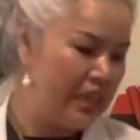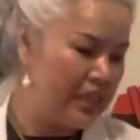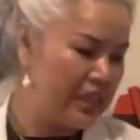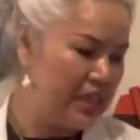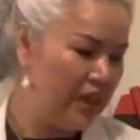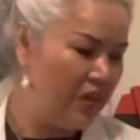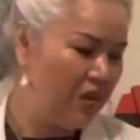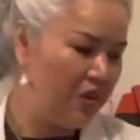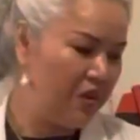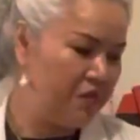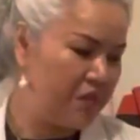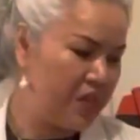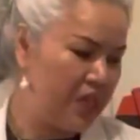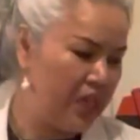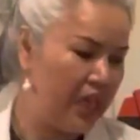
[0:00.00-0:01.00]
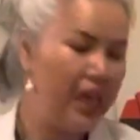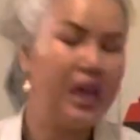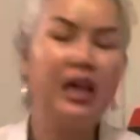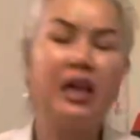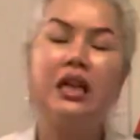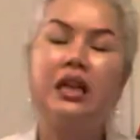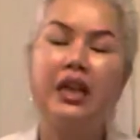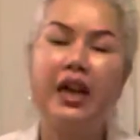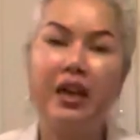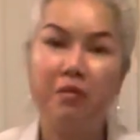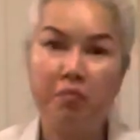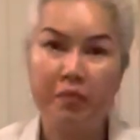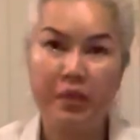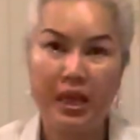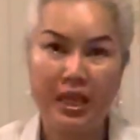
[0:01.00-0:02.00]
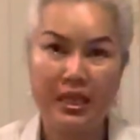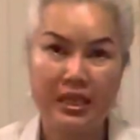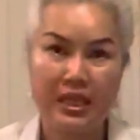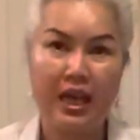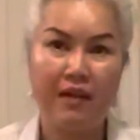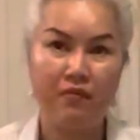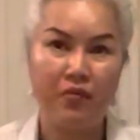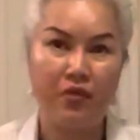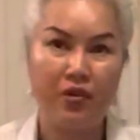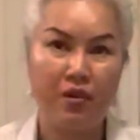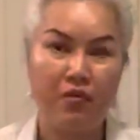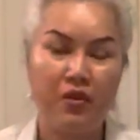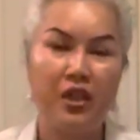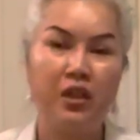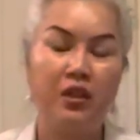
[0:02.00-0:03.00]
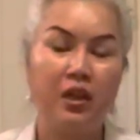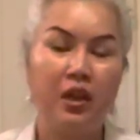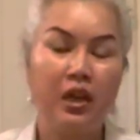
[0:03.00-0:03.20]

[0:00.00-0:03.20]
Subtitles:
So if she hear her name, please come forward.